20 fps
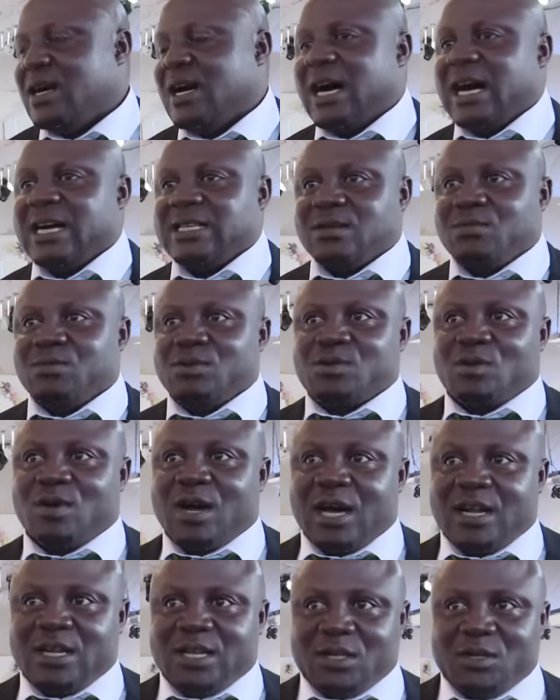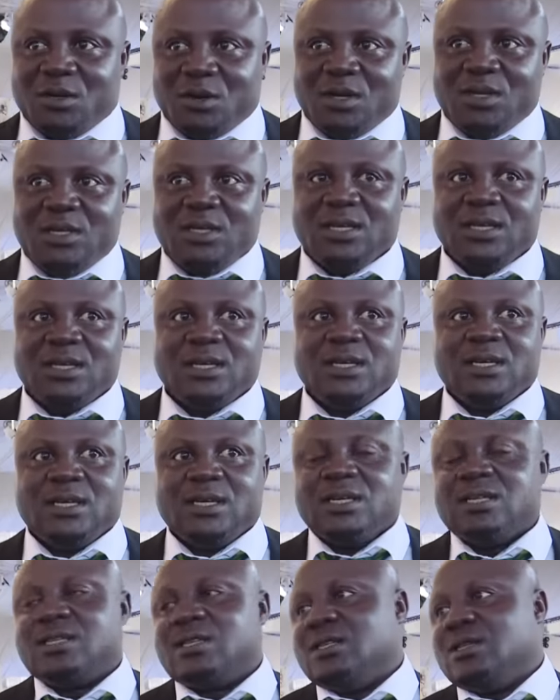As the Busoga region,
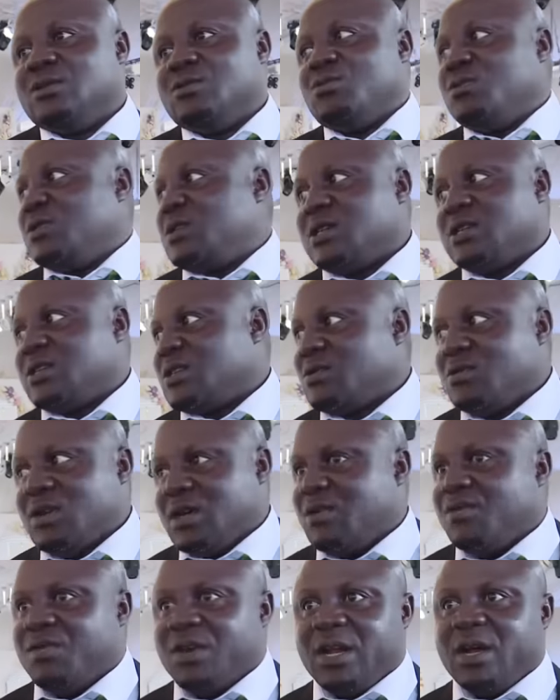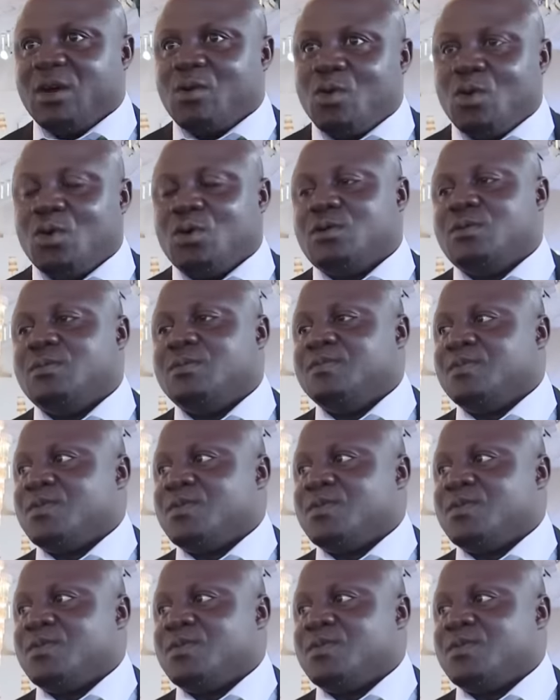it is really very good.